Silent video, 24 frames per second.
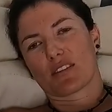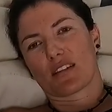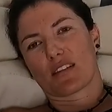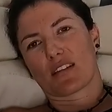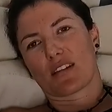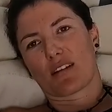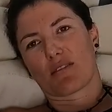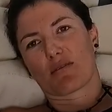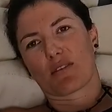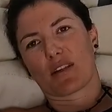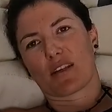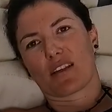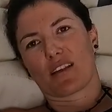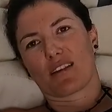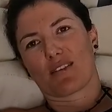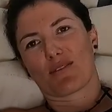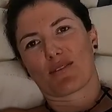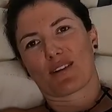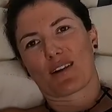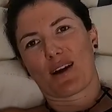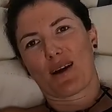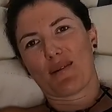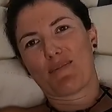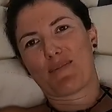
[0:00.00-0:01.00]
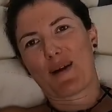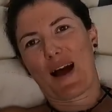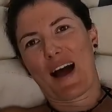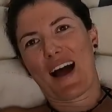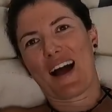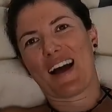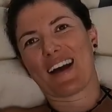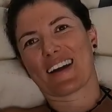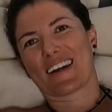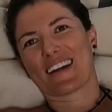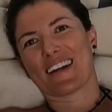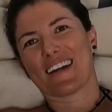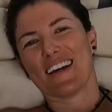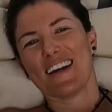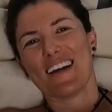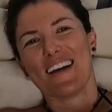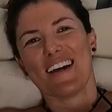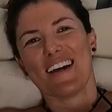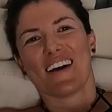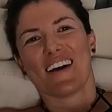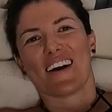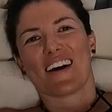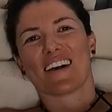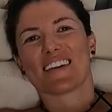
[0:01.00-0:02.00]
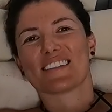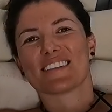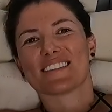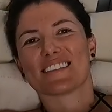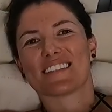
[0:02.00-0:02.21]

And then we got back on